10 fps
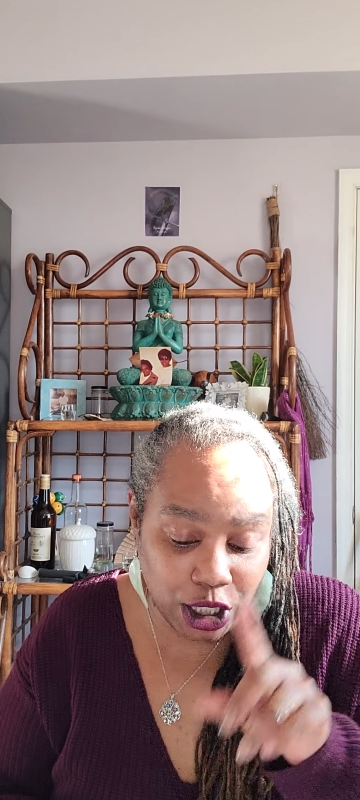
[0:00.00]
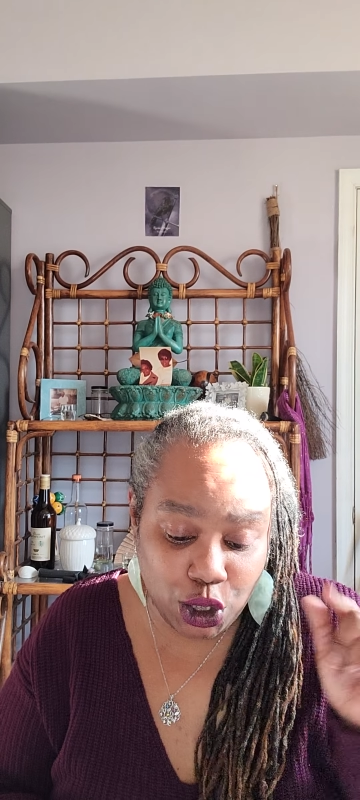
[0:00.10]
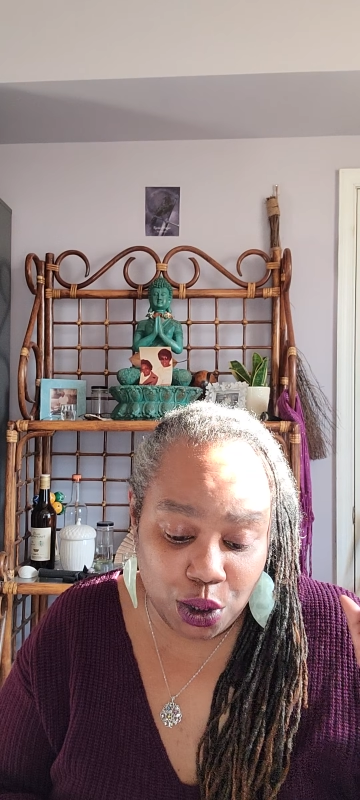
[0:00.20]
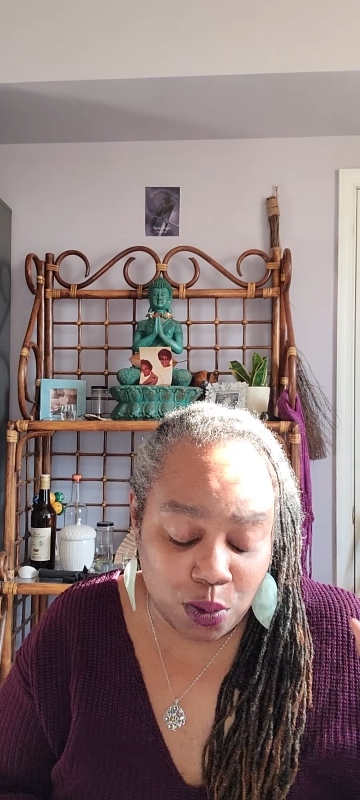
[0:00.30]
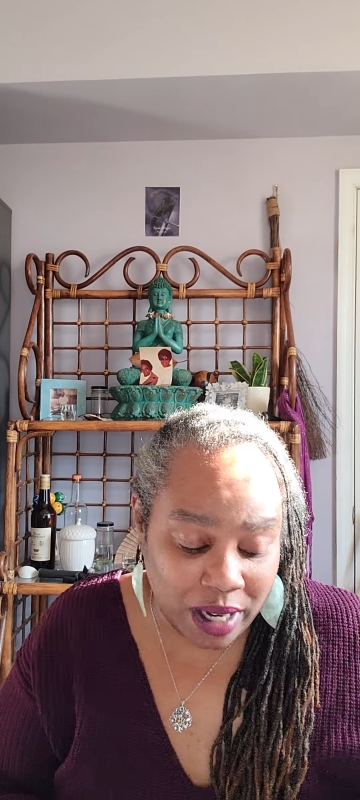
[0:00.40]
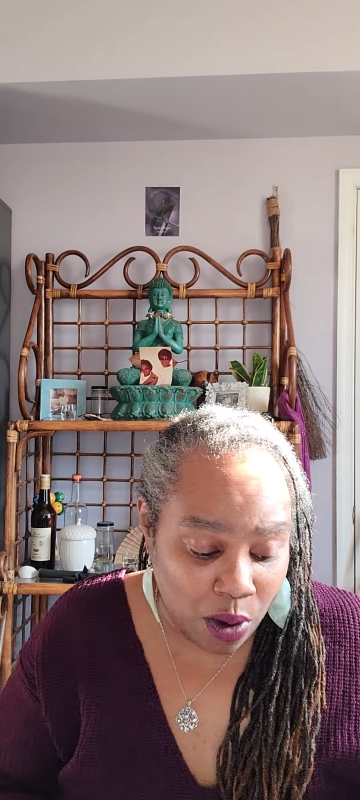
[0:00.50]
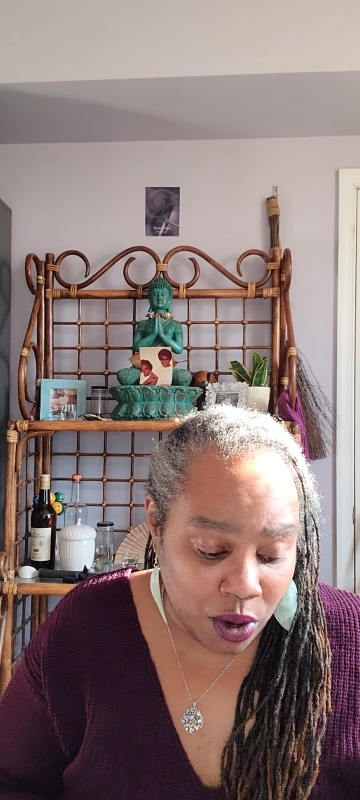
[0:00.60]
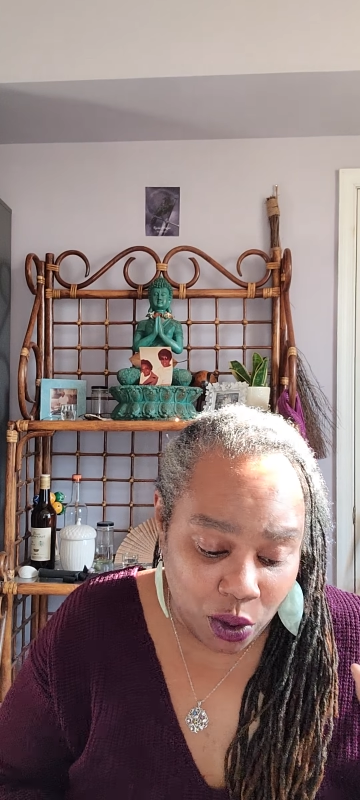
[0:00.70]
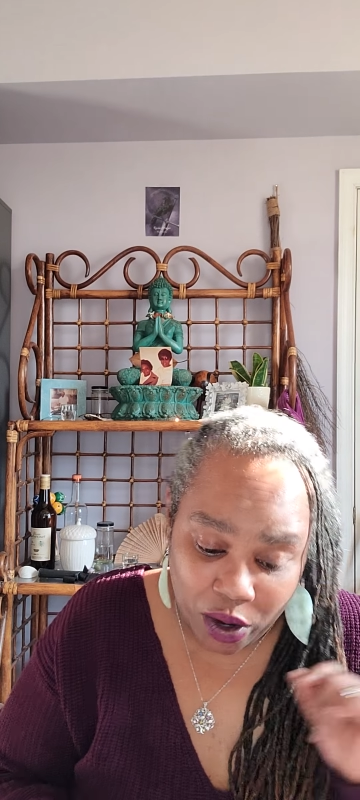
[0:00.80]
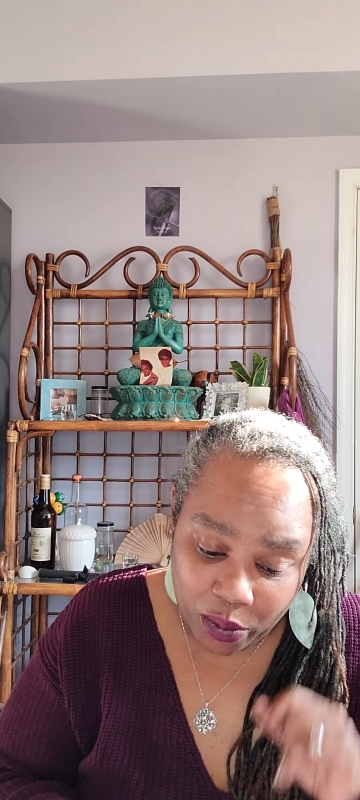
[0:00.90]
choose what I
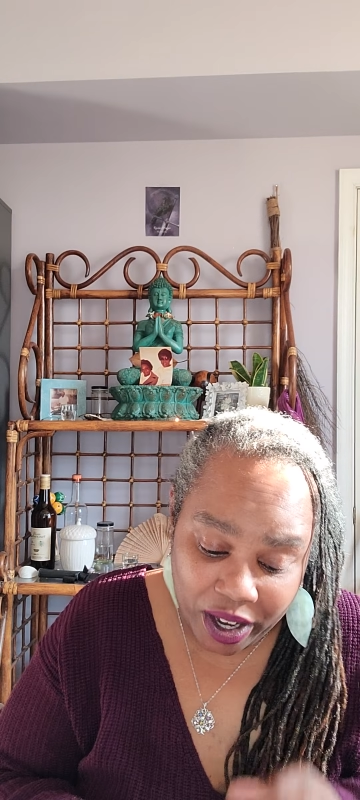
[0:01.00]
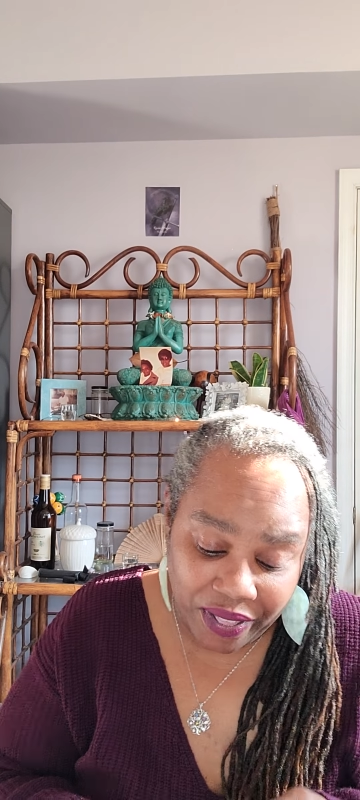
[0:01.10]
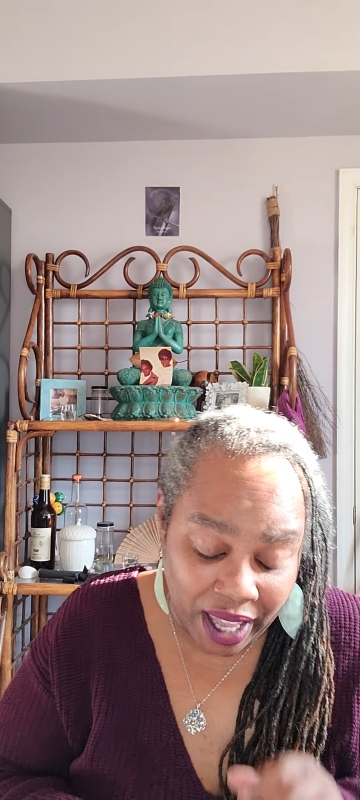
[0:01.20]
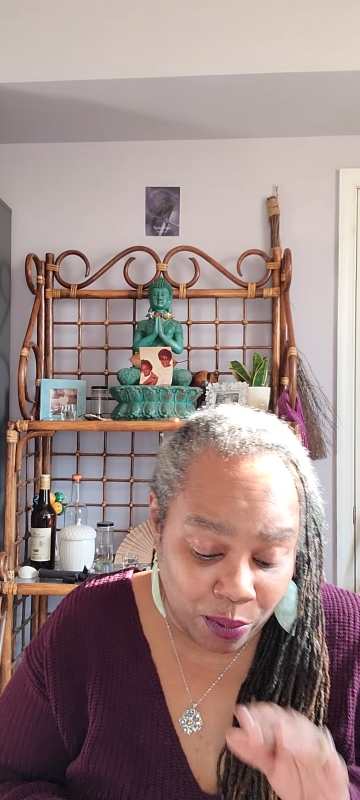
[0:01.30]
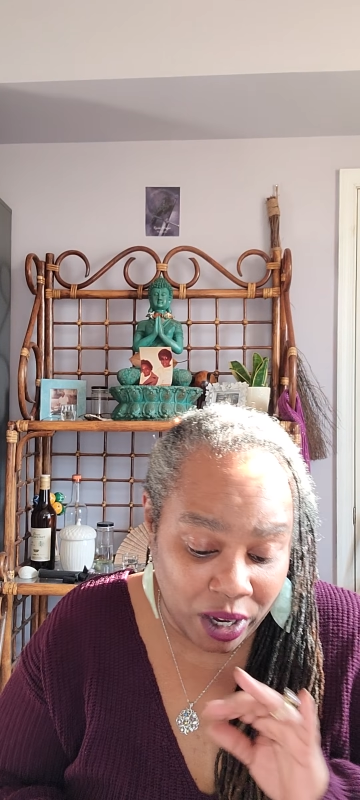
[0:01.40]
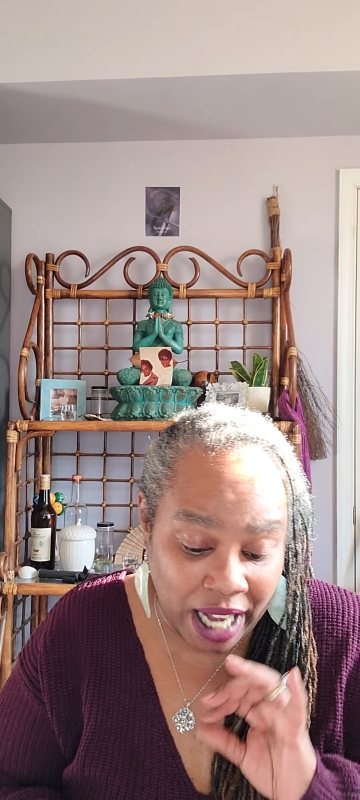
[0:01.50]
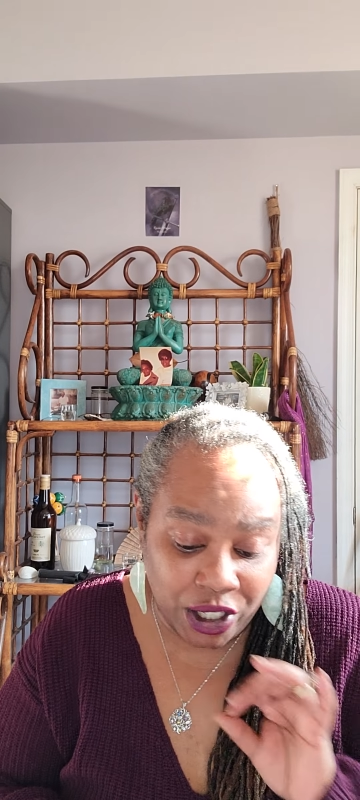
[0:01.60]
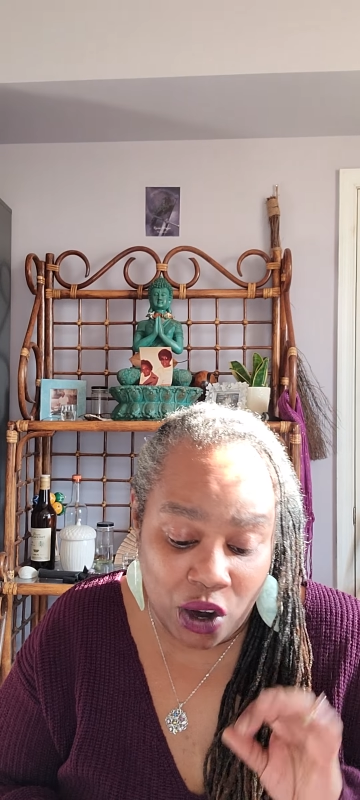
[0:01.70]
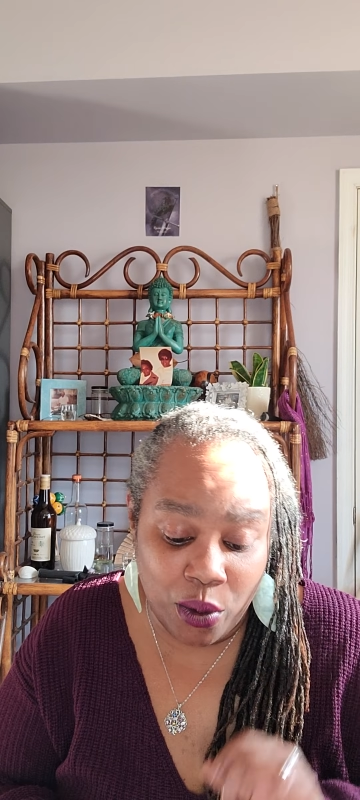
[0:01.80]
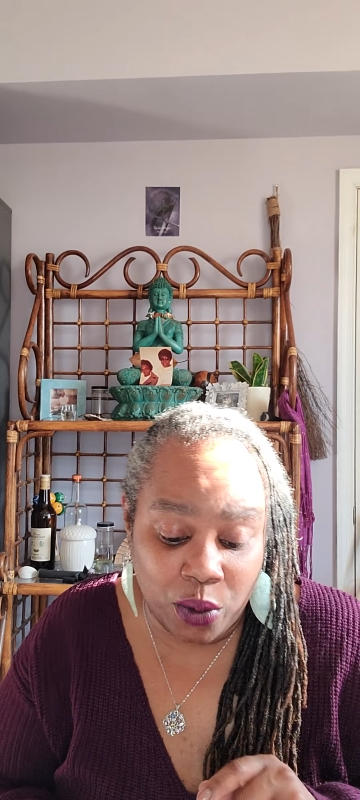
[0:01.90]
want to work with and what I
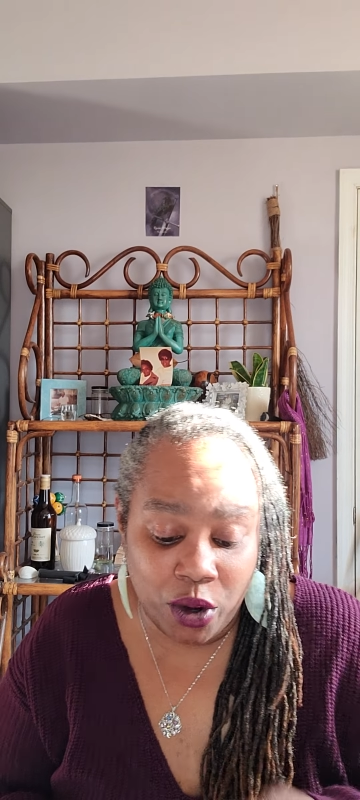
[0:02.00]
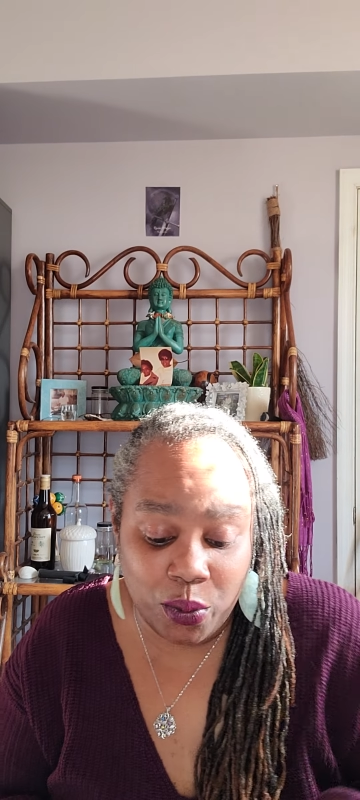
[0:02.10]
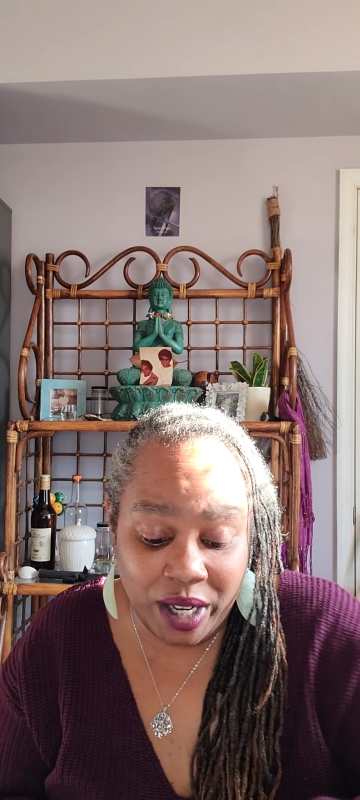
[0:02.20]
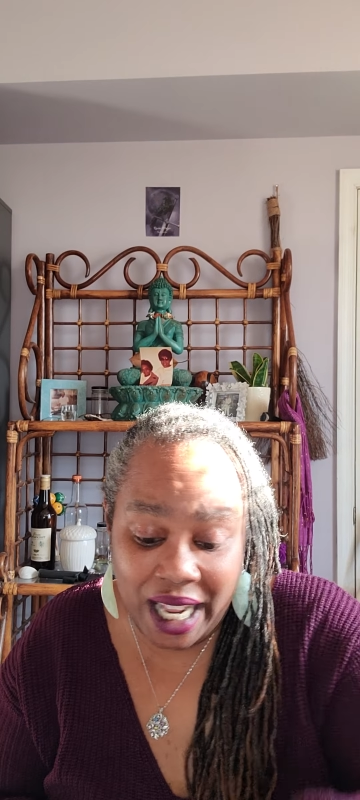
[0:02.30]
don't want to work with.